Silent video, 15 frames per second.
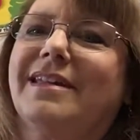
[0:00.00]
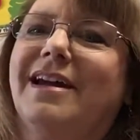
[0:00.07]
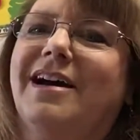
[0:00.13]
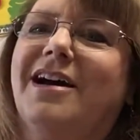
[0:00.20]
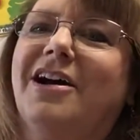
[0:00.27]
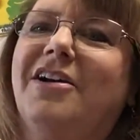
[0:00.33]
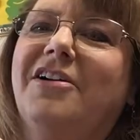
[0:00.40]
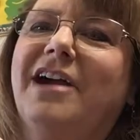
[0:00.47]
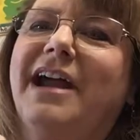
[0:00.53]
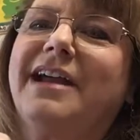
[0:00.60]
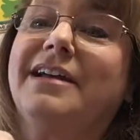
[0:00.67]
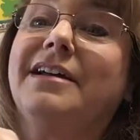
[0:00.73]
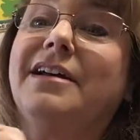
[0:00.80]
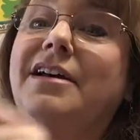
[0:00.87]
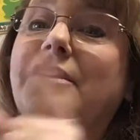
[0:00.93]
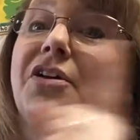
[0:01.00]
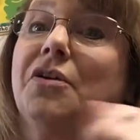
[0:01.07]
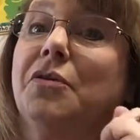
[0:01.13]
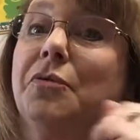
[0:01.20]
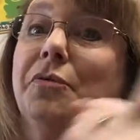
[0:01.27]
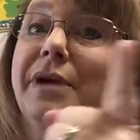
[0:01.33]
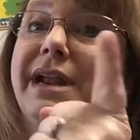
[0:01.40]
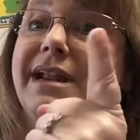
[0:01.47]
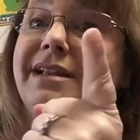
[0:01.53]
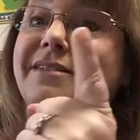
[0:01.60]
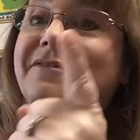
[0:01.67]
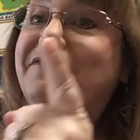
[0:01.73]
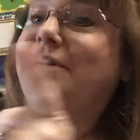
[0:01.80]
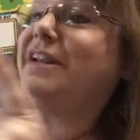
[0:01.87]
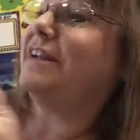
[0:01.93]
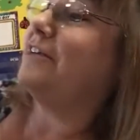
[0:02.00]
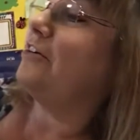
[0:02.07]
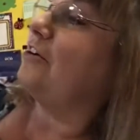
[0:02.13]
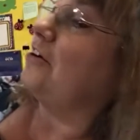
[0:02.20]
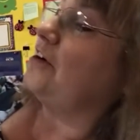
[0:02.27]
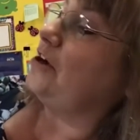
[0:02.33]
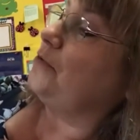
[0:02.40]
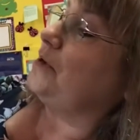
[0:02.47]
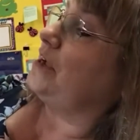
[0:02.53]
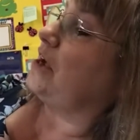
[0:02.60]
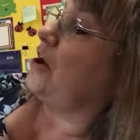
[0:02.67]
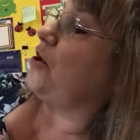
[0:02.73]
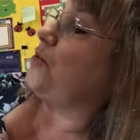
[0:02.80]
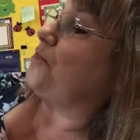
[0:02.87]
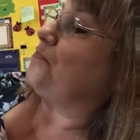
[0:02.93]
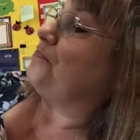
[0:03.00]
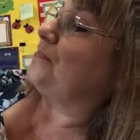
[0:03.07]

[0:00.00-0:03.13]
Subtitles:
All right, reading finger, here we go.